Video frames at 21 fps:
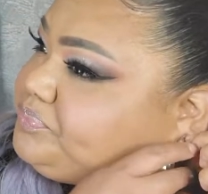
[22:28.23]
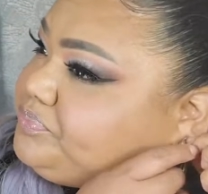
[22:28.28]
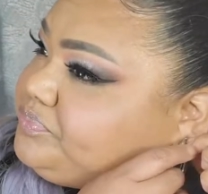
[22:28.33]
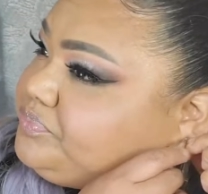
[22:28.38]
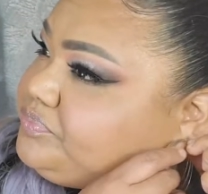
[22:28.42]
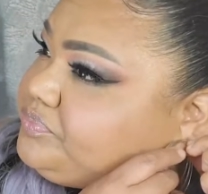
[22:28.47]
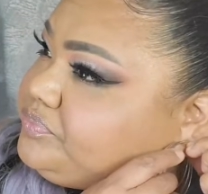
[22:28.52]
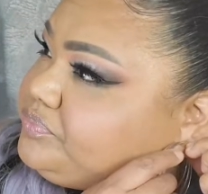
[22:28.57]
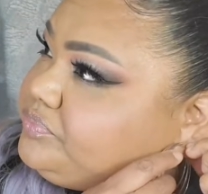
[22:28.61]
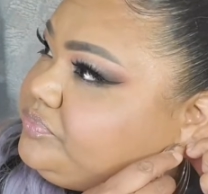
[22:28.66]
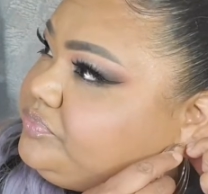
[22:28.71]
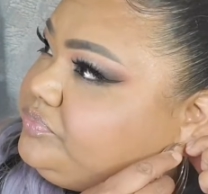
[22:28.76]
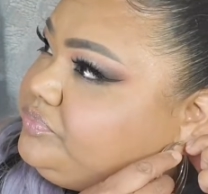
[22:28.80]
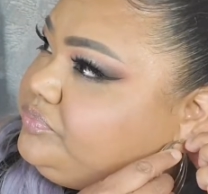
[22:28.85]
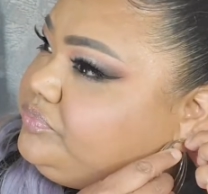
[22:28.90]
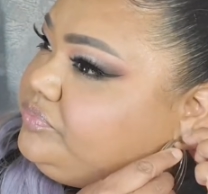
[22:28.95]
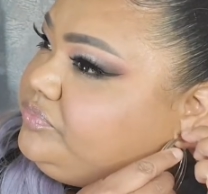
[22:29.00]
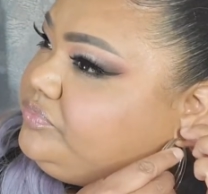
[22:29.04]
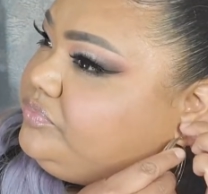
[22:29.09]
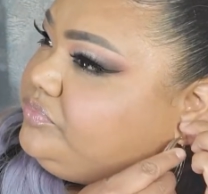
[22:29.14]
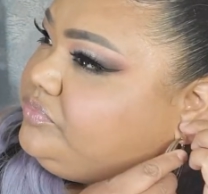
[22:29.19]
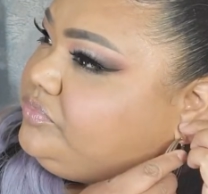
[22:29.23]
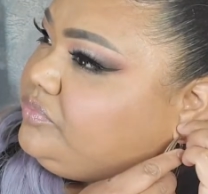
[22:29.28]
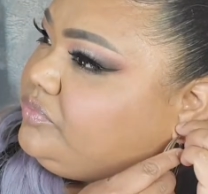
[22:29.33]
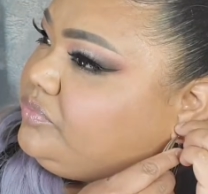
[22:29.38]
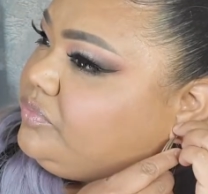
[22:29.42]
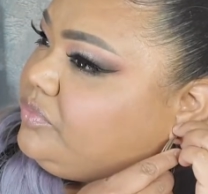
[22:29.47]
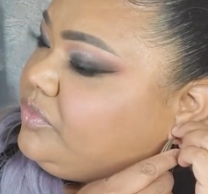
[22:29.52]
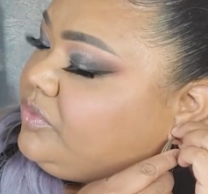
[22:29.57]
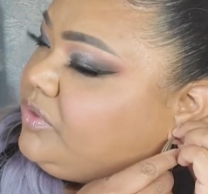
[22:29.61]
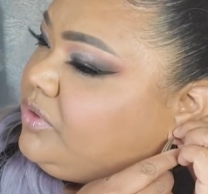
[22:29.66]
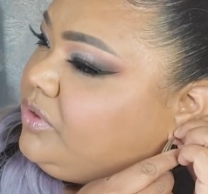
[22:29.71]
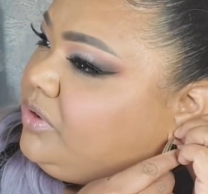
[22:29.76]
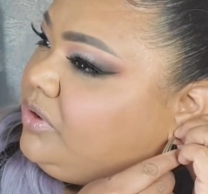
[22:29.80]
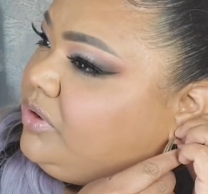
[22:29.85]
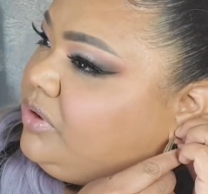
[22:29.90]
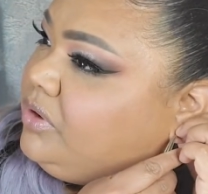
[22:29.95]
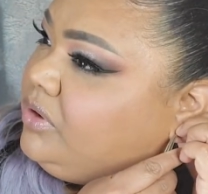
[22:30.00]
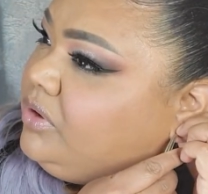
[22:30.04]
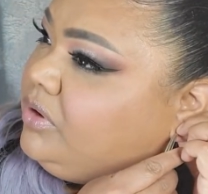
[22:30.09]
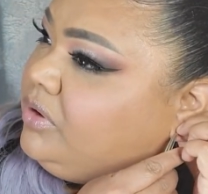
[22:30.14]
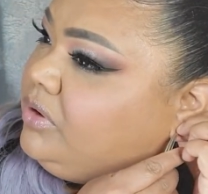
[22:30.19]

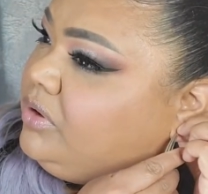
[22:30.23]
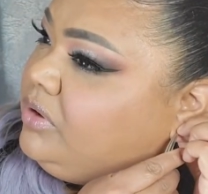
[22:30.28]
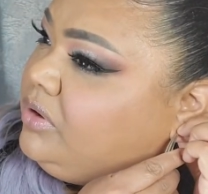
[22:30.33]
No one is speaking in this clip.